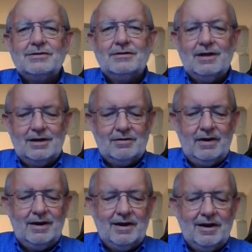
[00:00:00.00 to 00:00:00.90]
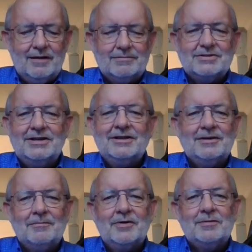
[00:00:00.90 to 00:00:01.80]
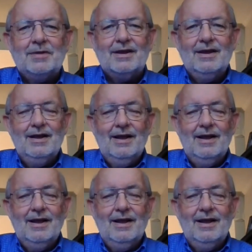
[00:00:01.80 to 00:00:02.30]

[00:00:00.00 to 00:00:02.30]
to that great hymn. Sing them with me.